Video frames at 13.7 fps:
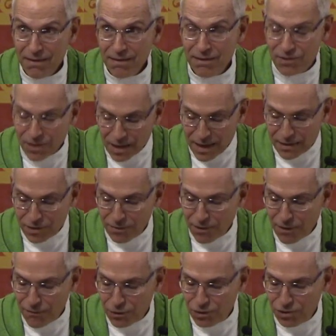This is a lesson of
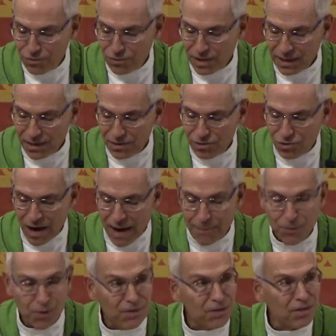our first reading. This
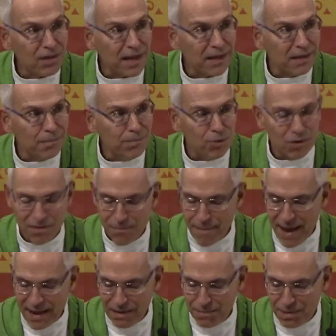chapter of the second book of
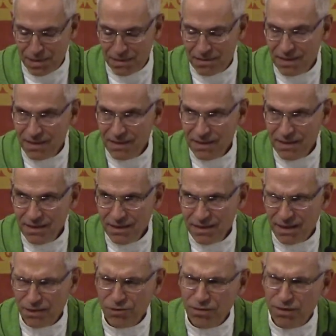Maccabees
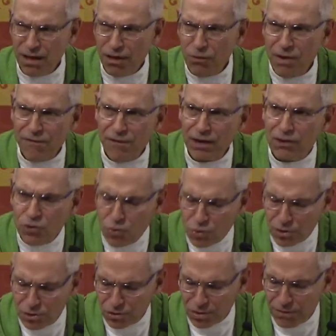tells of the horrific
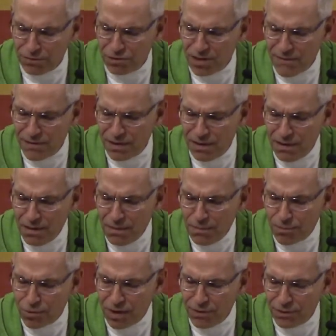torture of seven
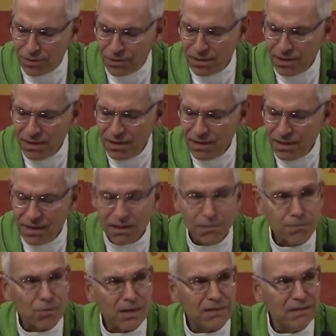brothers in the
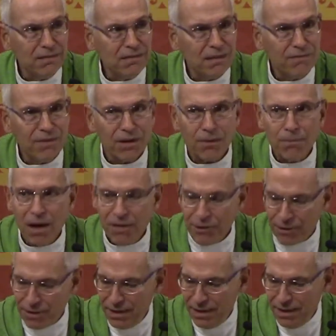presence of their mother.